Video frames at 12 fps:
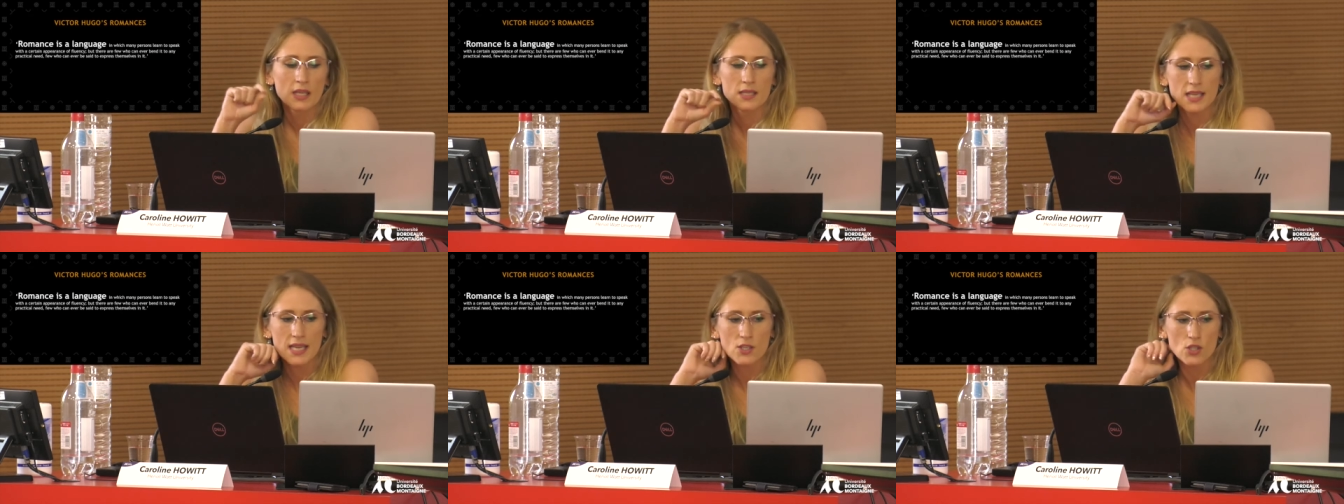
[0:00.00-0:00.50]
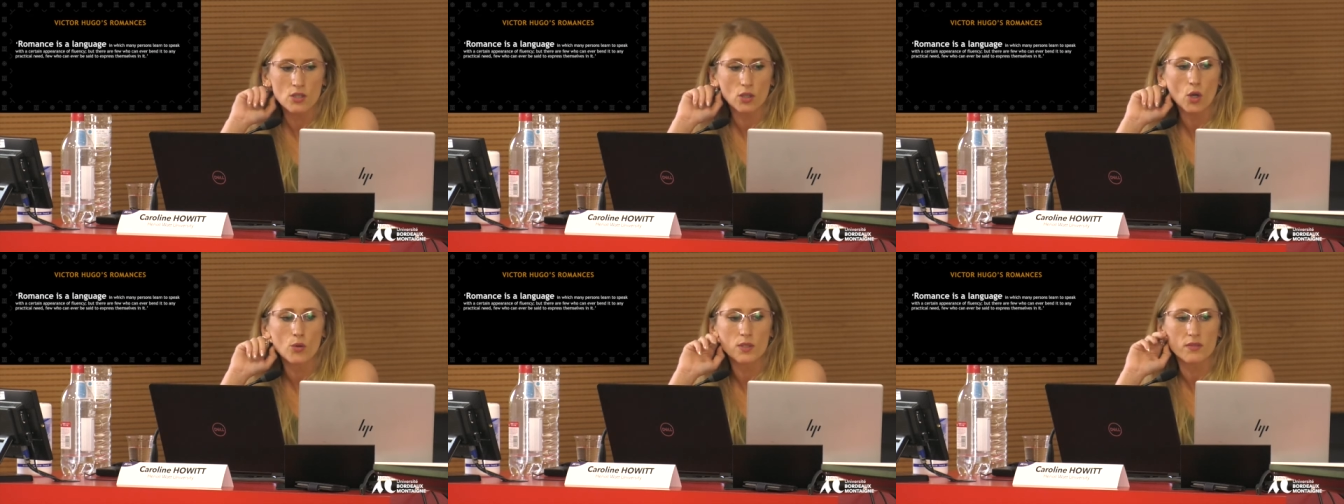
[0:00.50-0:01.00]
its
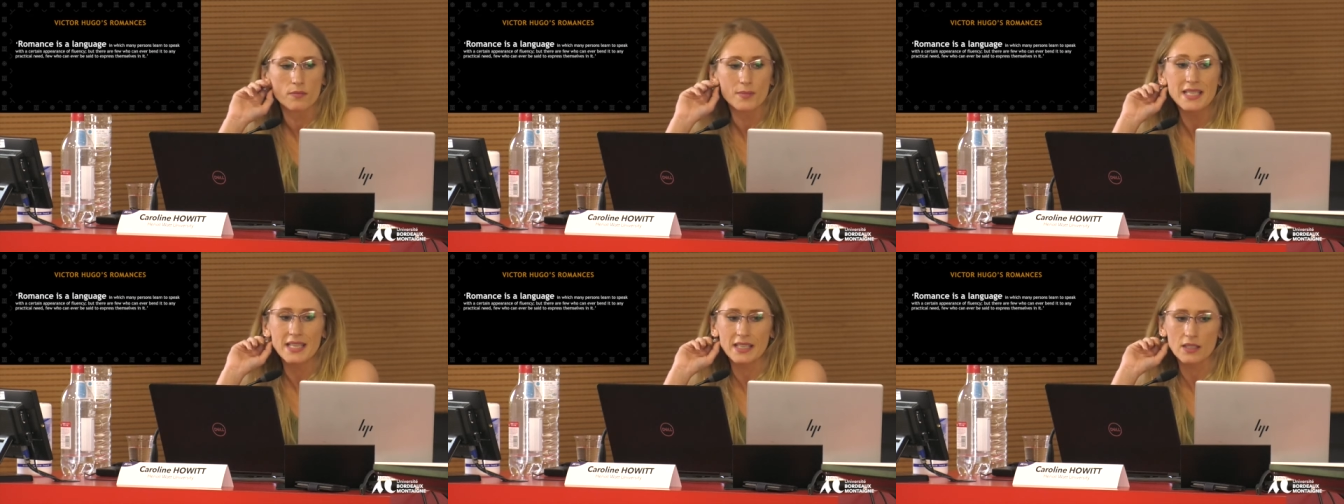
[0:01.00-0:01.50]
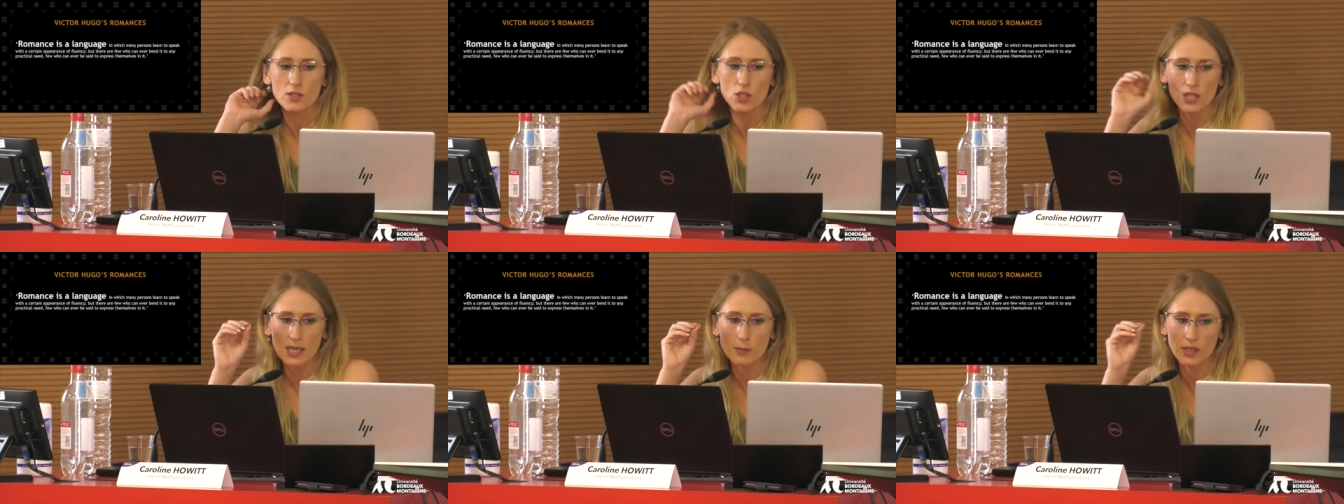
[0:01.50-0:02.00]
ancient codes of meaning
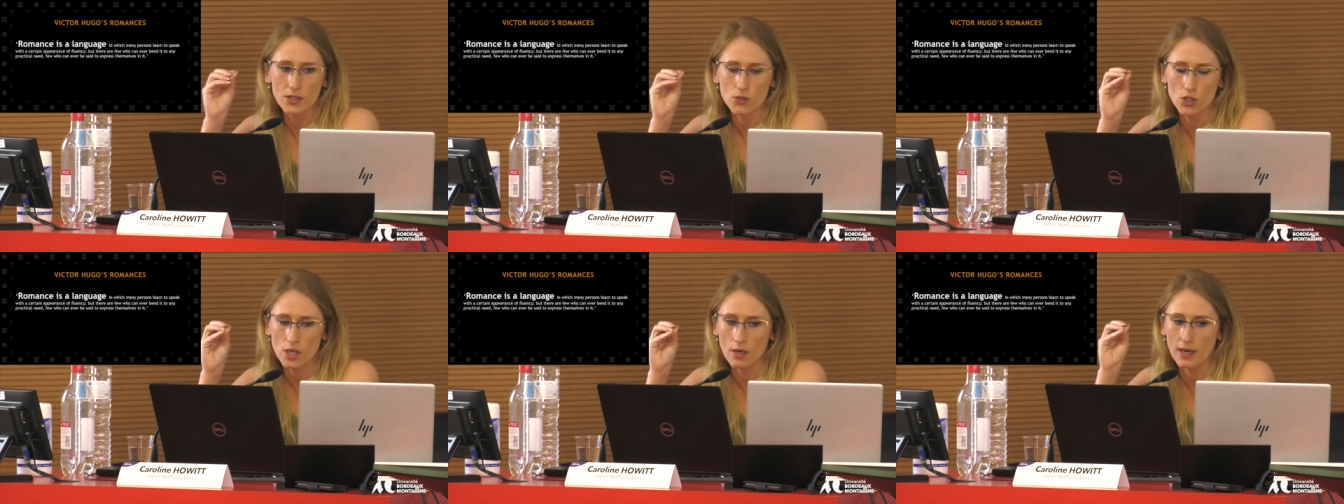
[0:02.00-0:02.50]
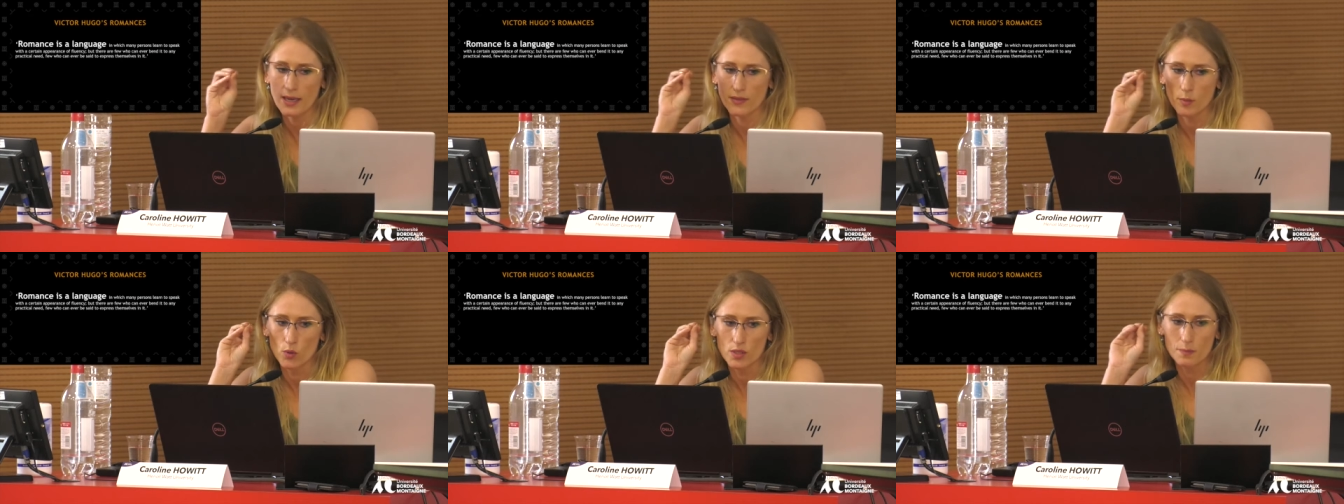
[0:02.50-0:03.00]
shape literature
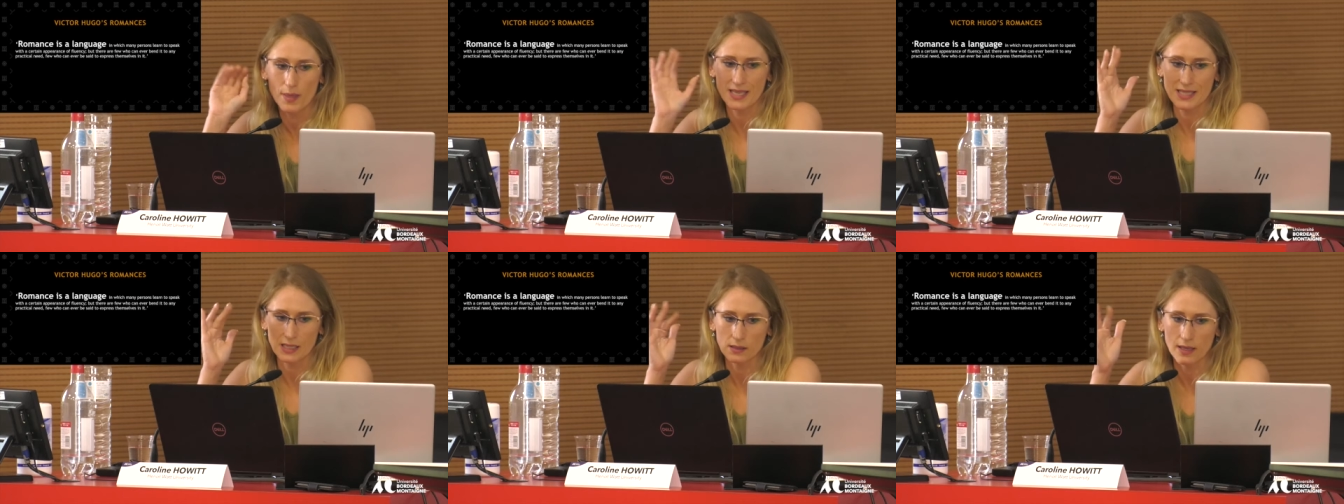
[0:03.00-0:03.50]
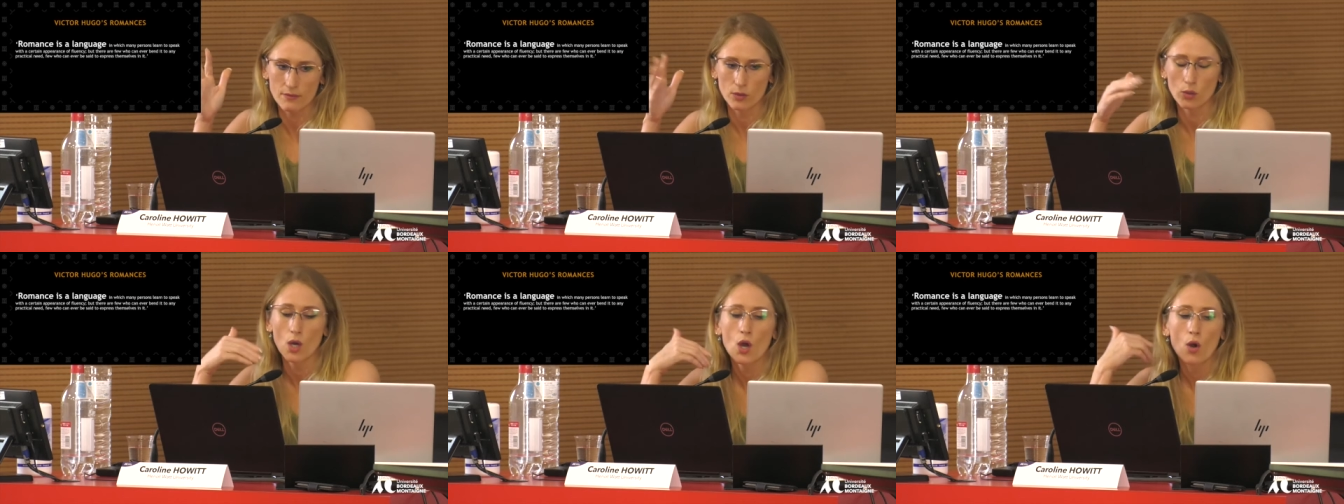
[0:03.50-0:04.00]
at the most basic
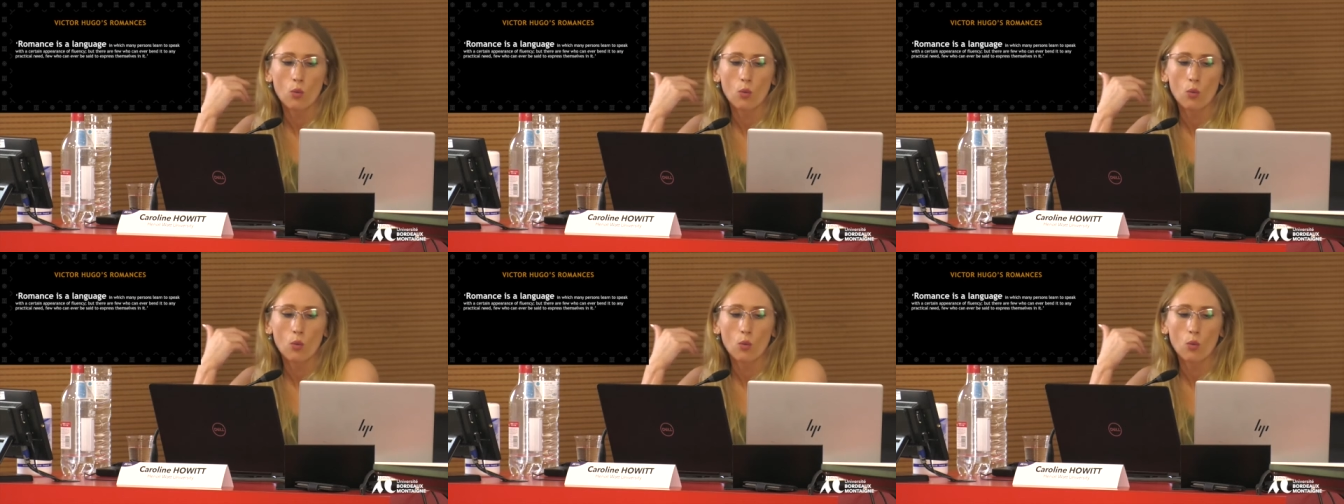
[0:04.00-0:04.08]
level.